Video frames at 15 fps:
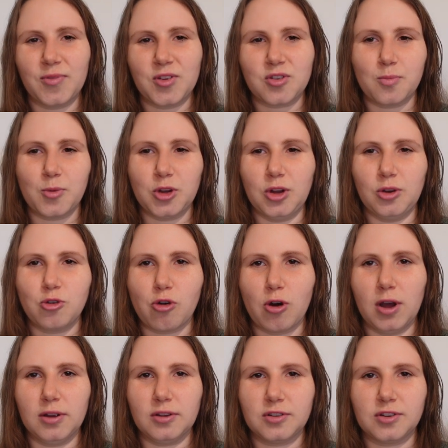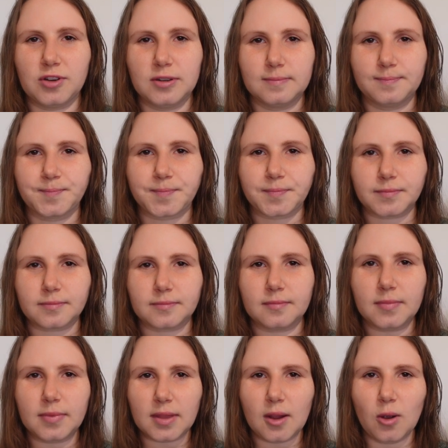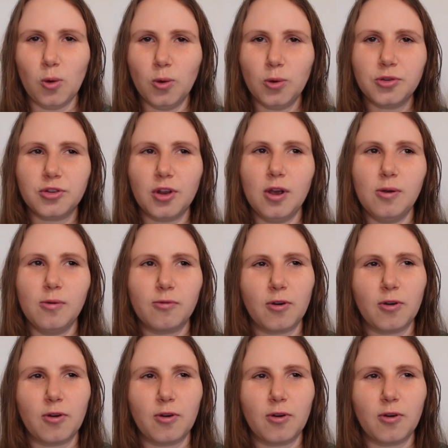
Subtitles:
Someone you trust. Also,